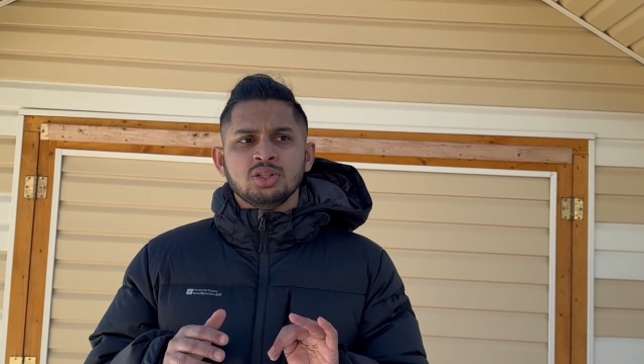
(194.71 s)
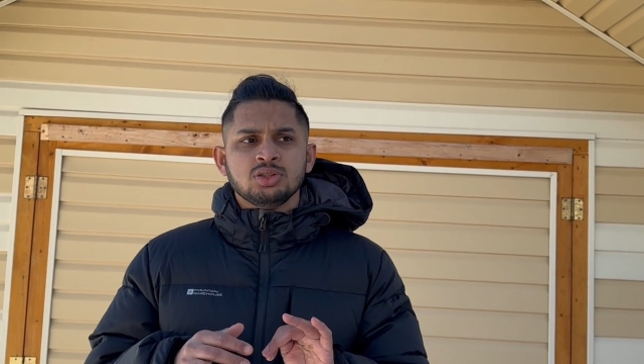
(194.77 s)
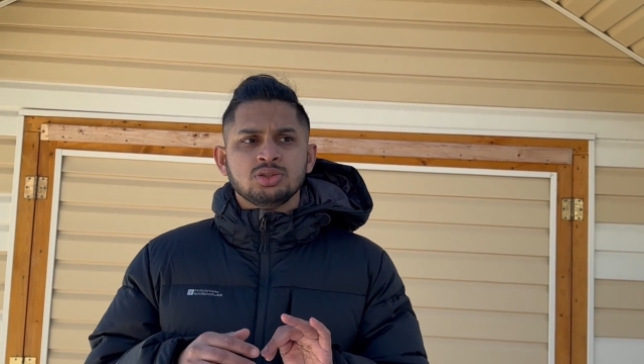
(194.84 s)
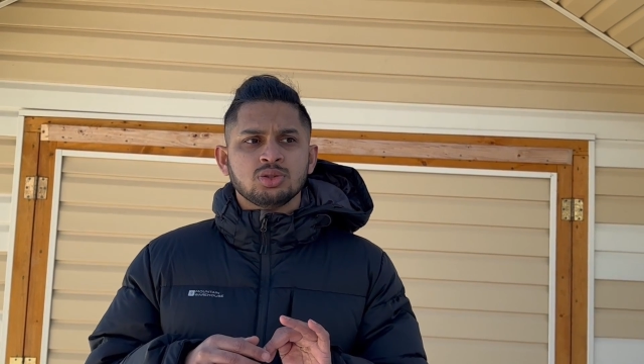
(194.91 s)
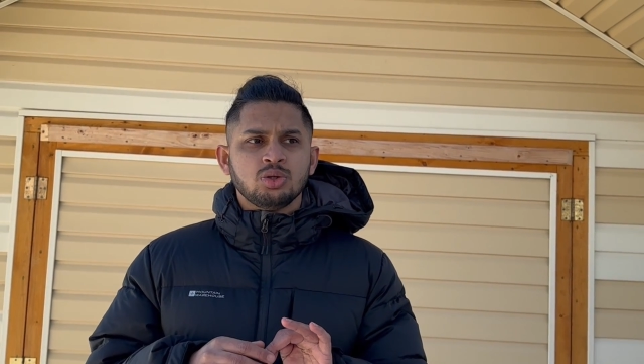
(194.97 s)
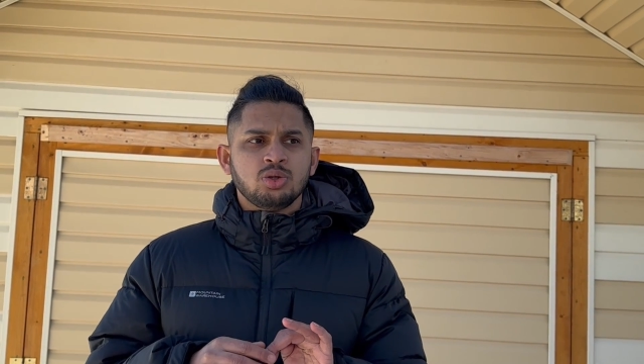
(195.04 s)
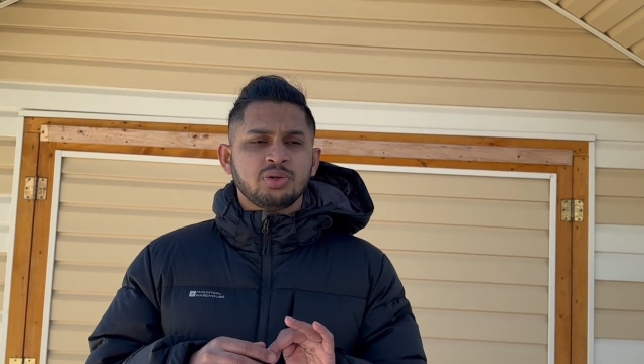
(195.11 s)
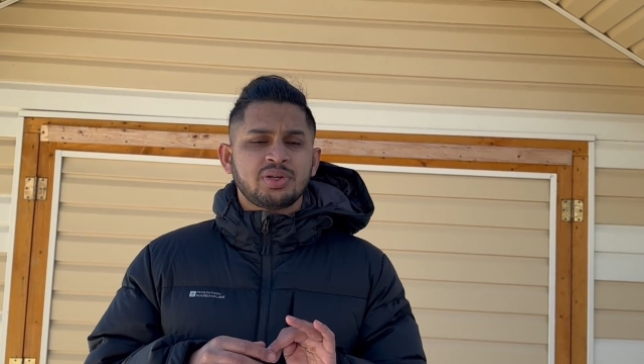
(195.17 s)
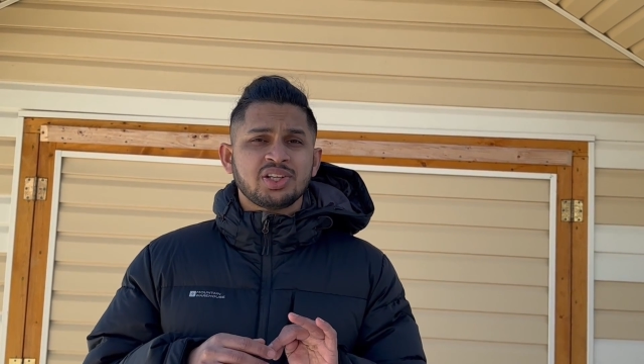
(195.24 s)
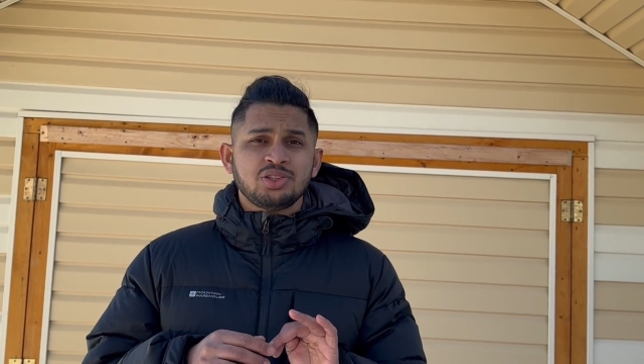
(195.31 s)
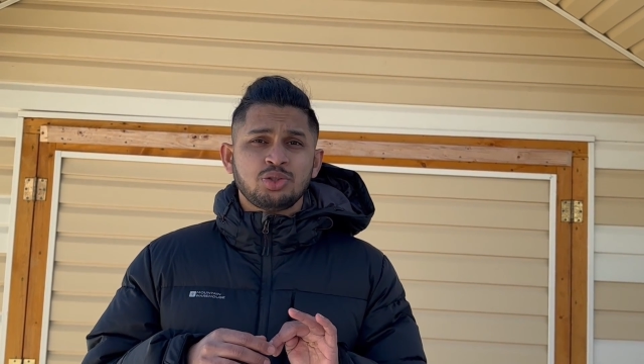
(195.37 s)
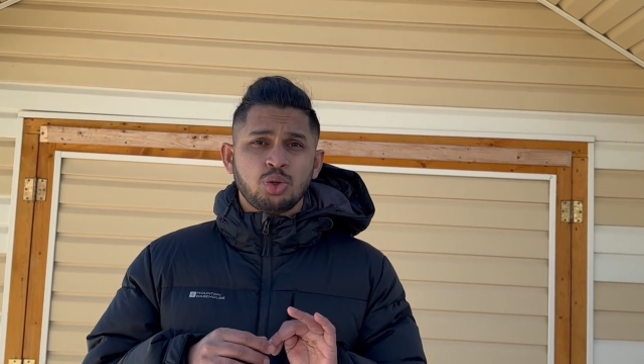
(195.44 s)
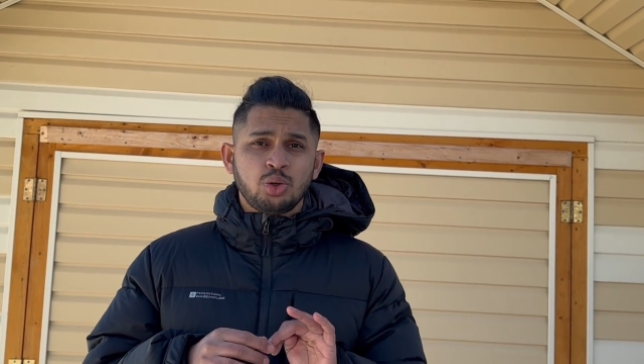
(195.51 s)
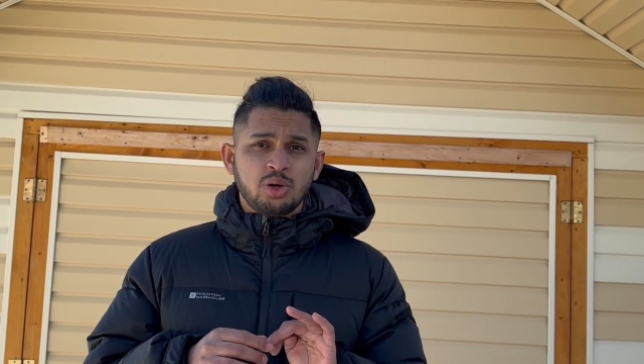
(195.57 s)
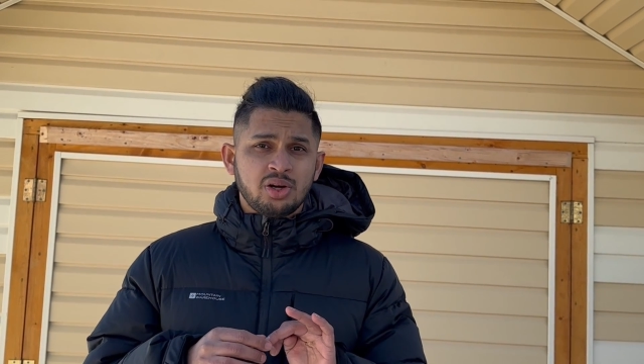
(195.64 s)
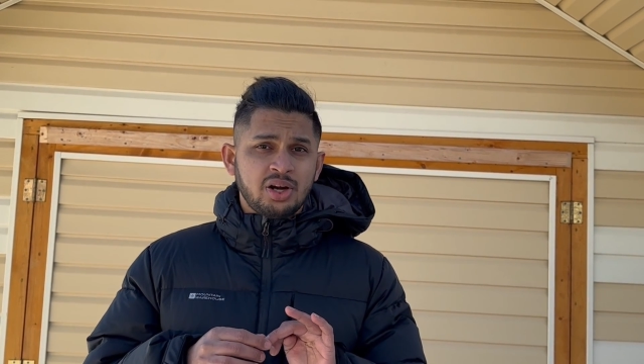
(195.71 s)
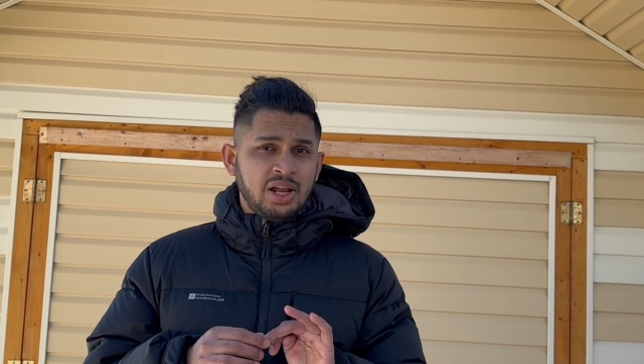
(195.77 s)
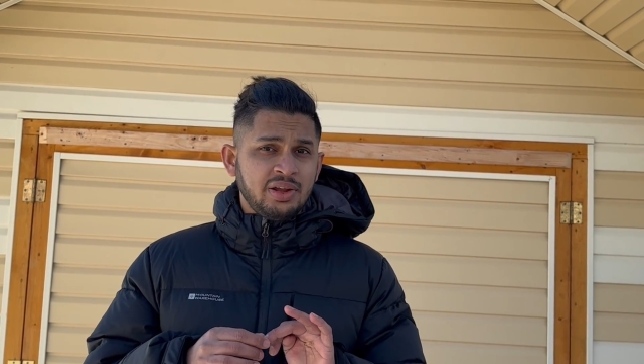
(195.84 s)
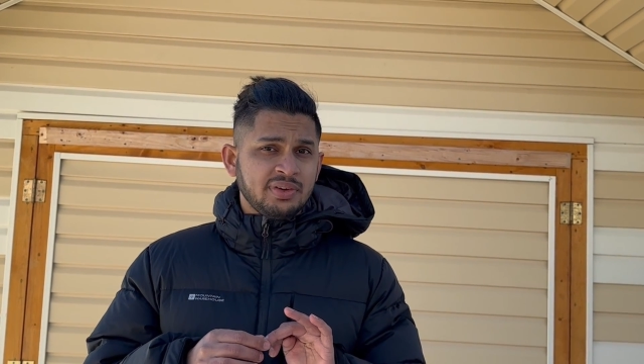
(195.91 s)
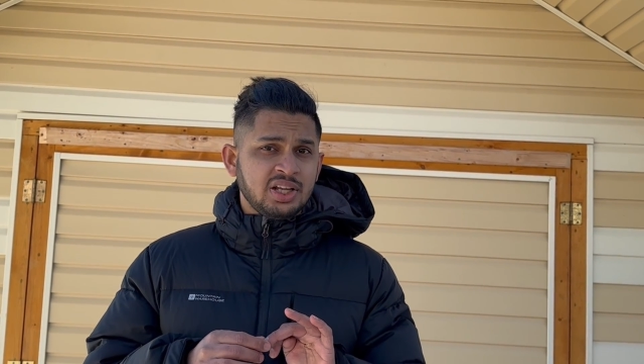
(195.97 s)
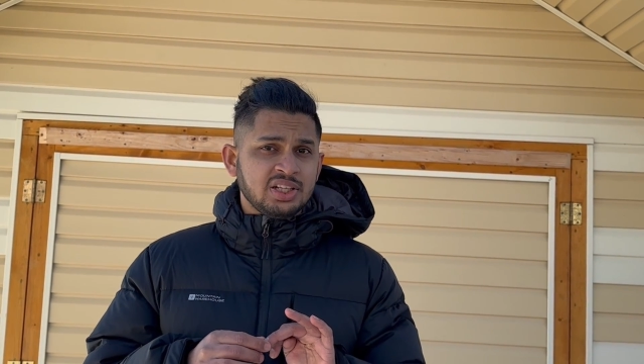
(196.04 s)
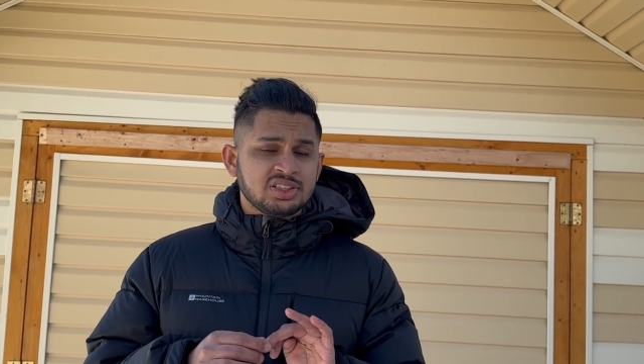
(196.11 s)
so you can show your
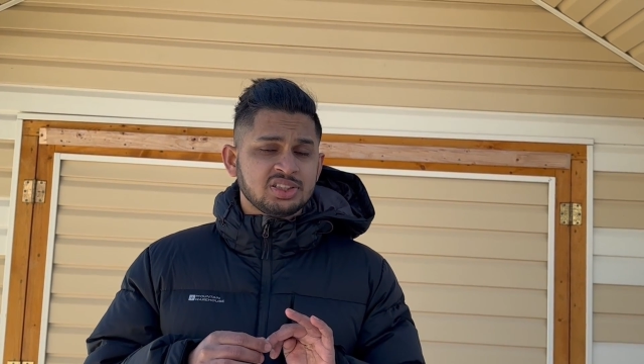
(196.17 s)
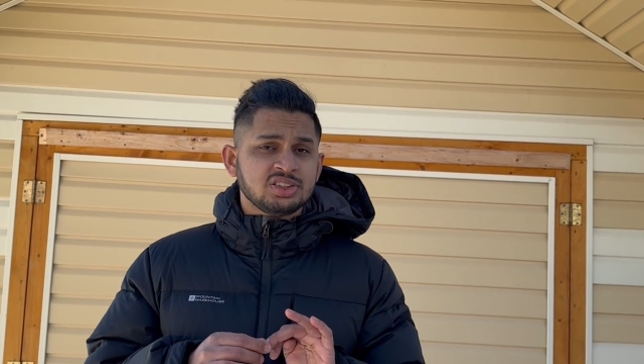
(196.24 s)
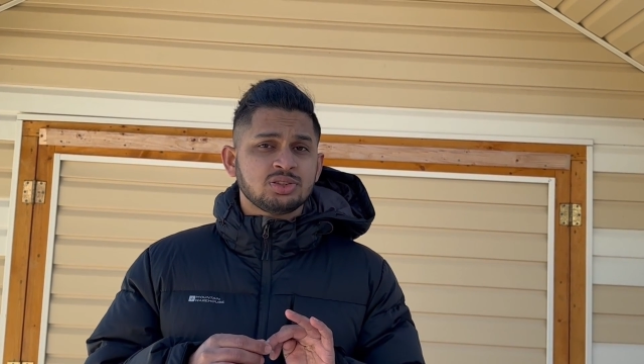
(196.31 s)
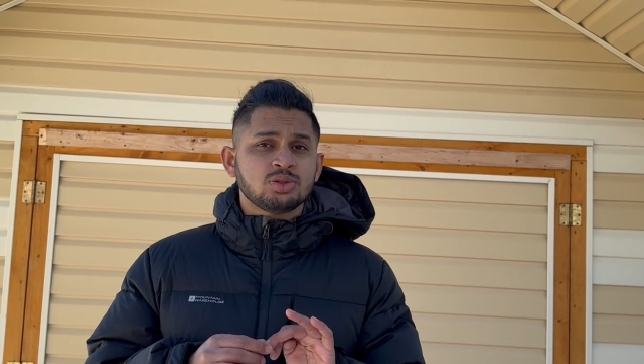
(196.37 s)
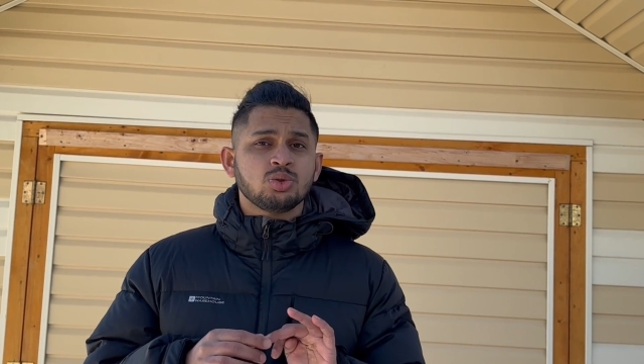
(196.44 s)
driving license.